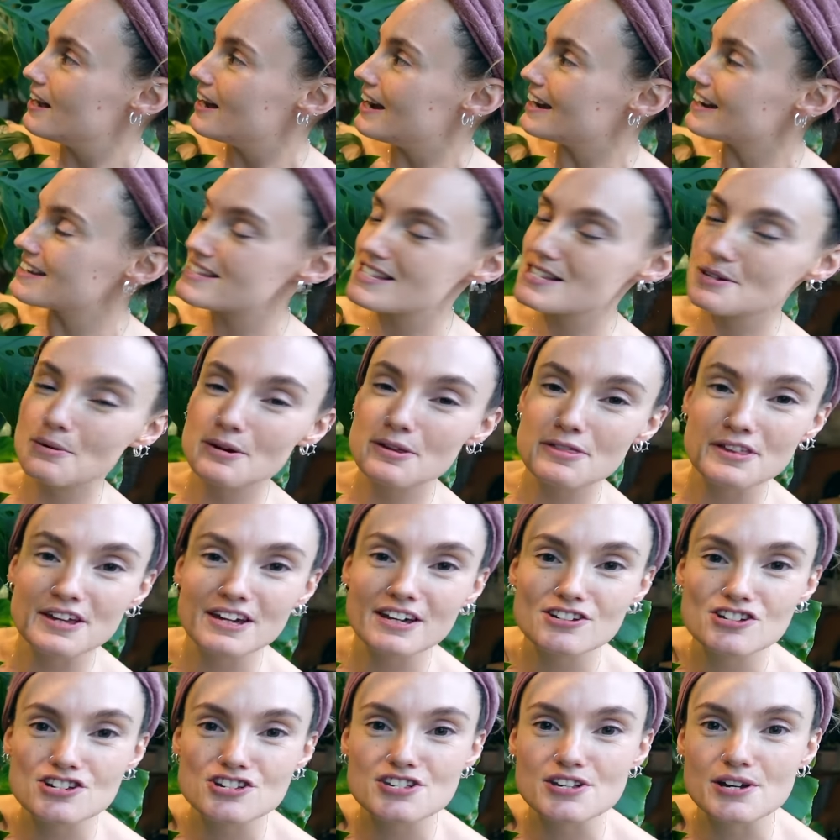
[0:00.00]
And so I think
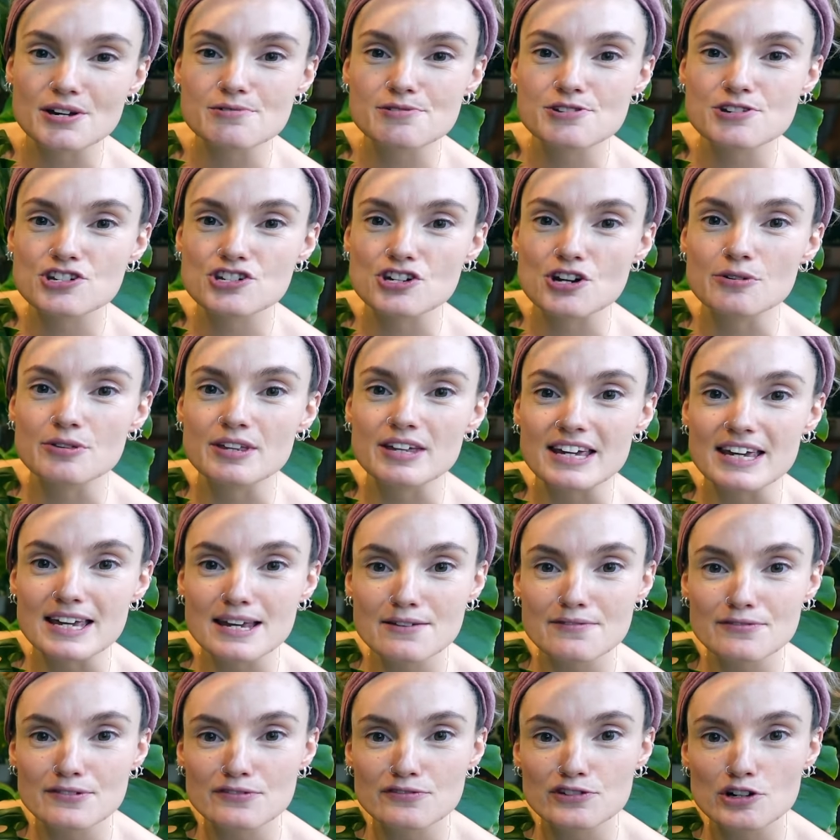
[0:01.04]
it just goes to show that
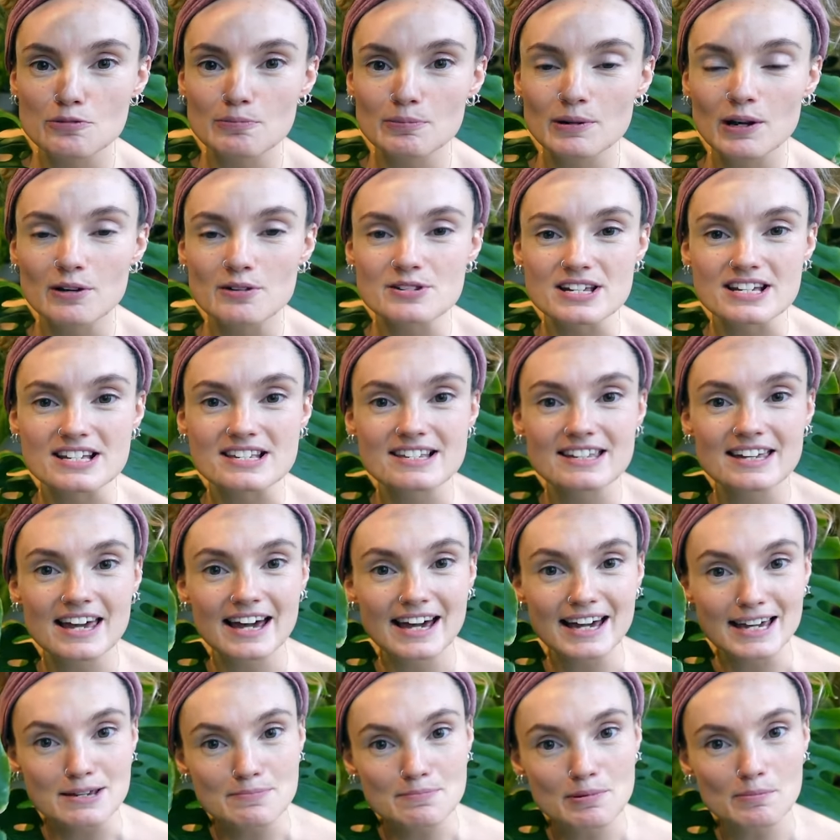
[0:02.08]
even if your plant is
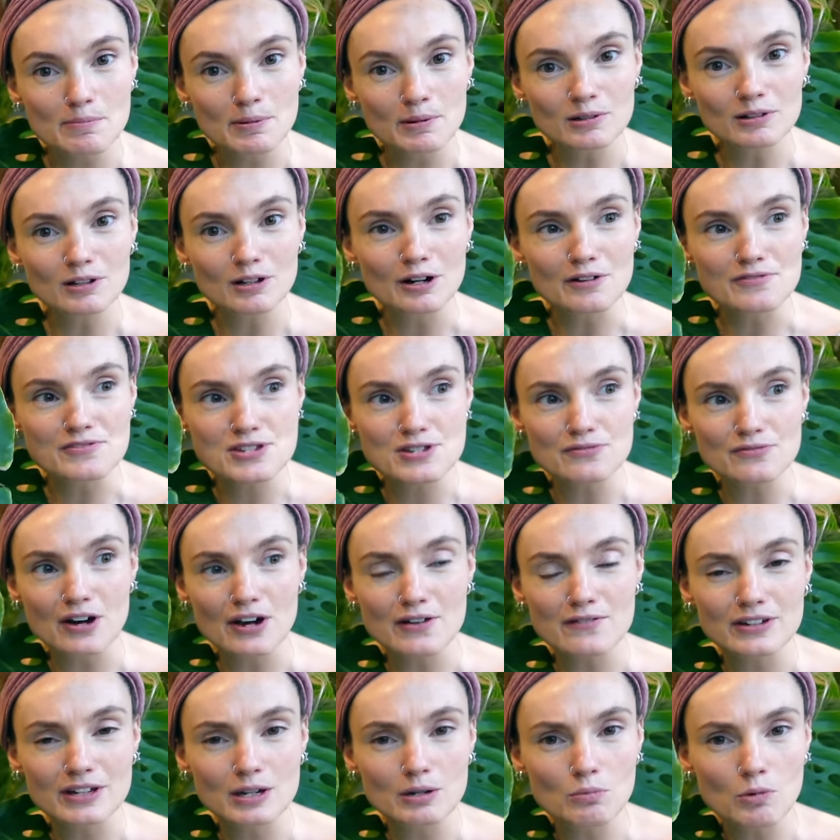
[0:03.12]
capable of
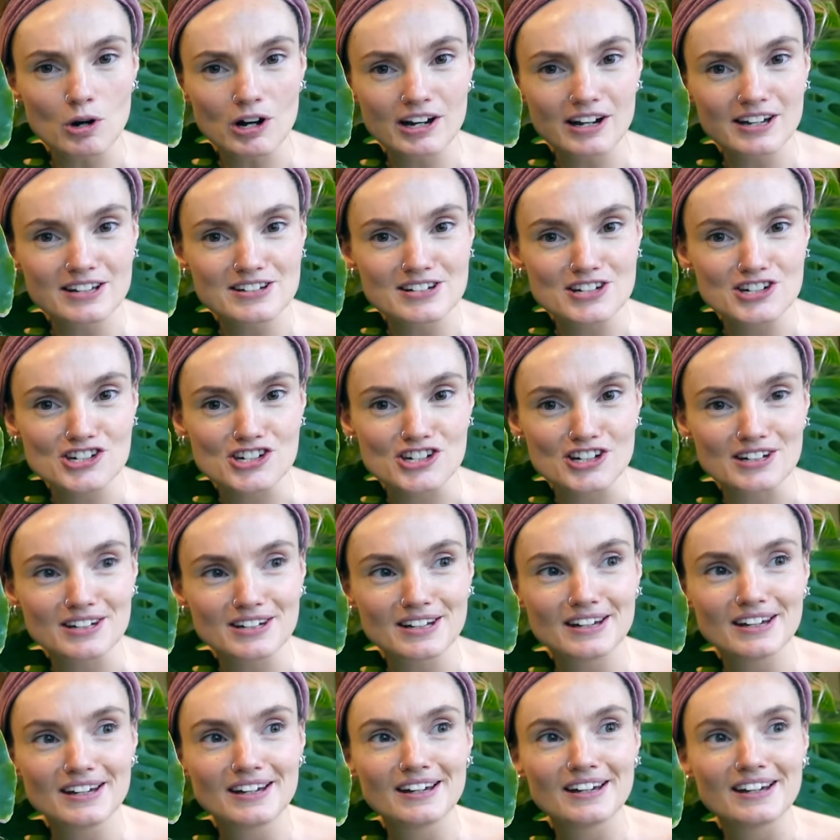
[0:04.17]
surviving in one condition,
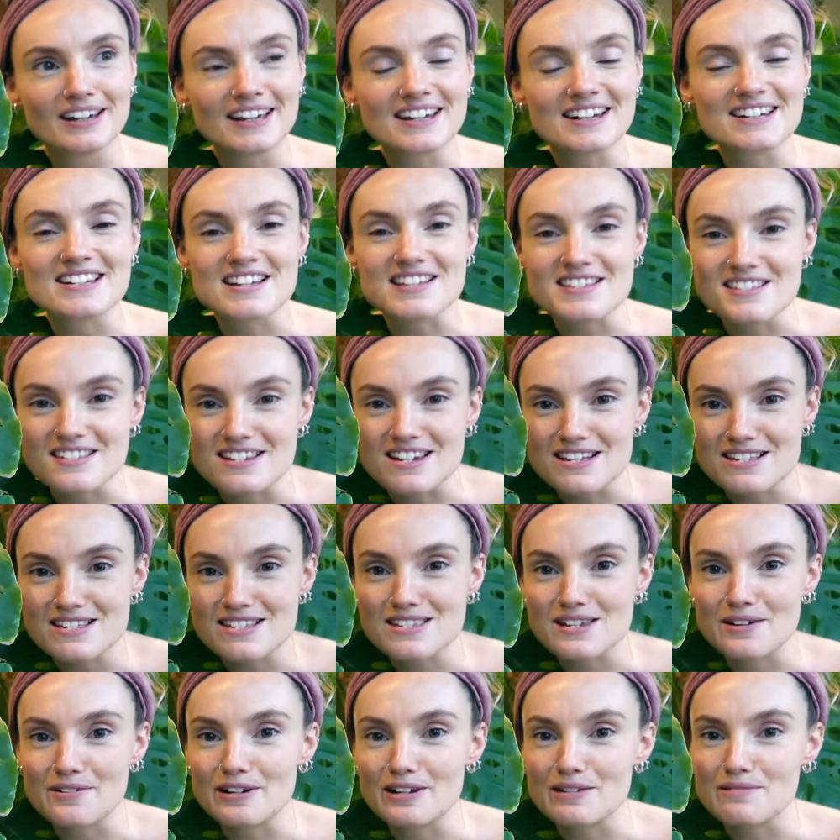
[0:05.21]
it doesn't
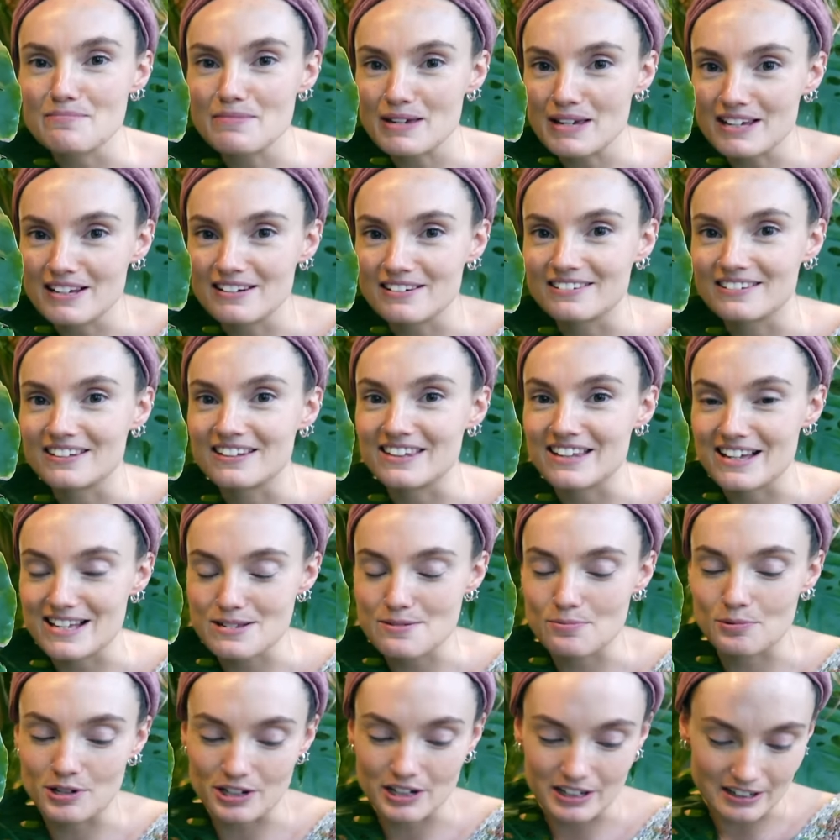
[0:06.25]
necessarily mean that
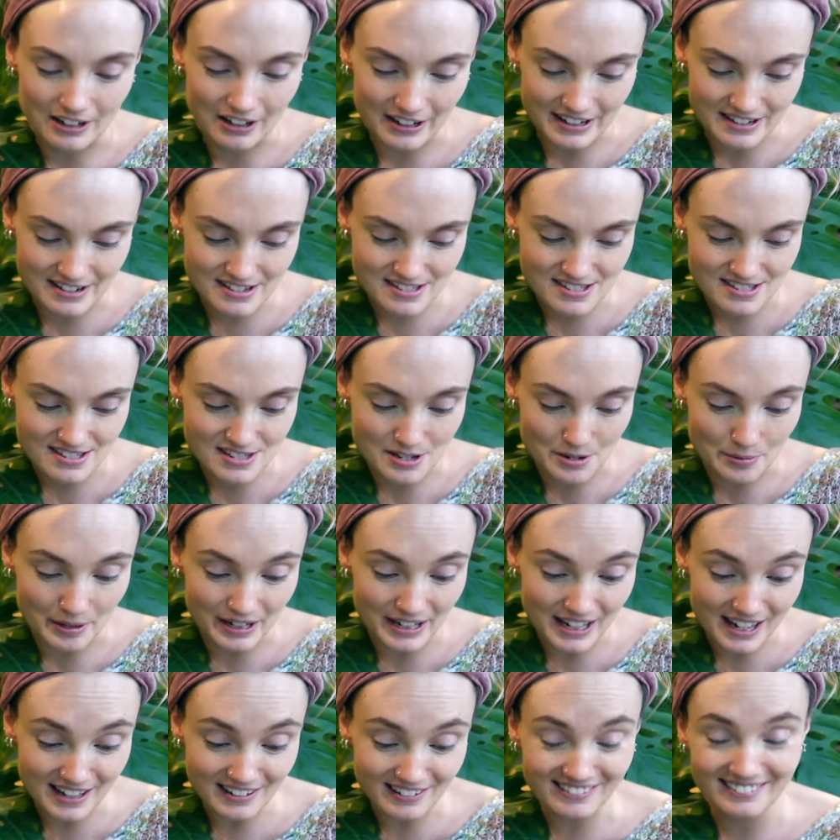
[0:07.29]
that's what it likes. So
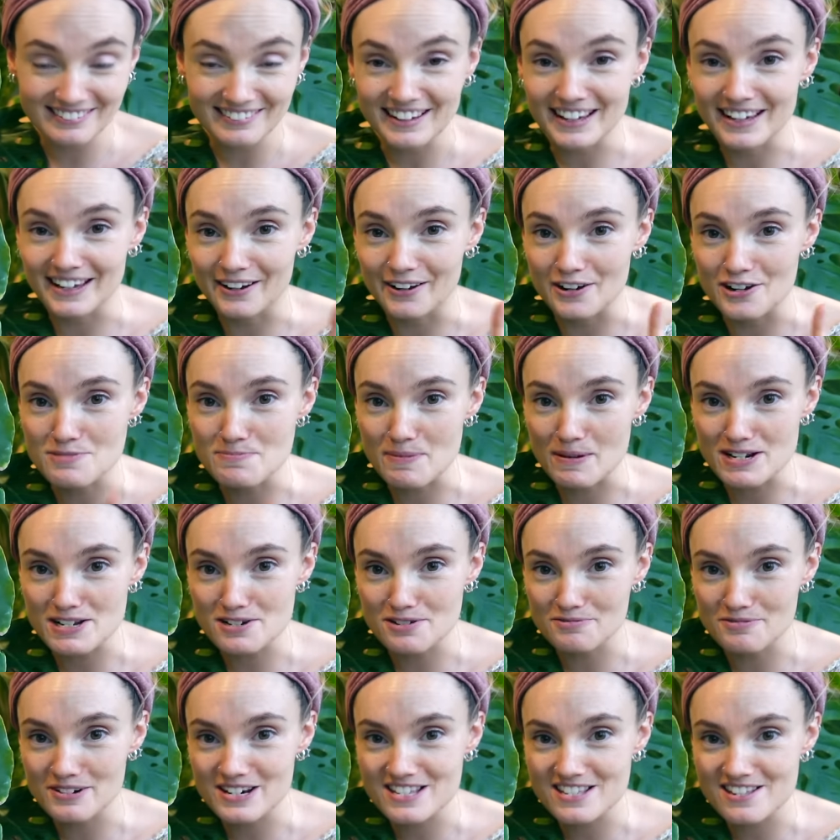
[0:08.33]
again, it goes back to
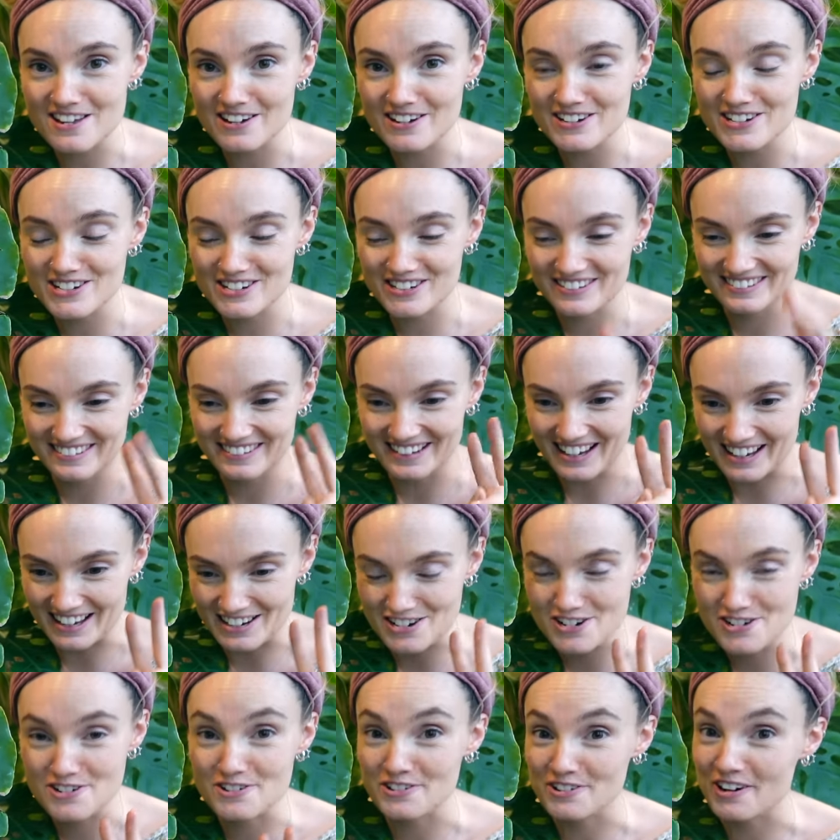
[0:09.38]
research
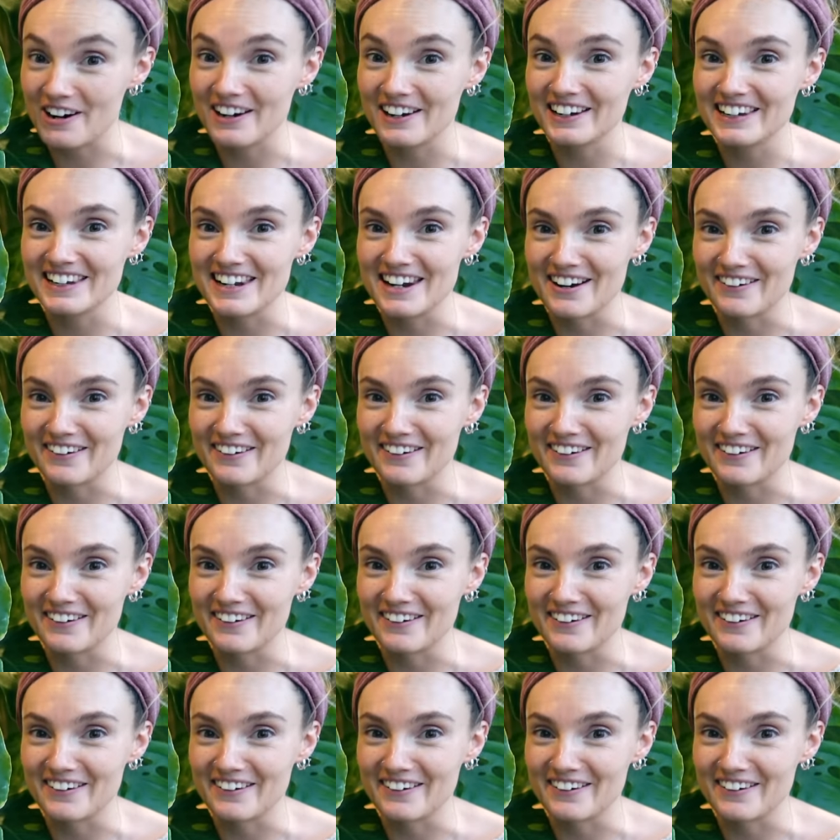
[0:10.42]
and trial and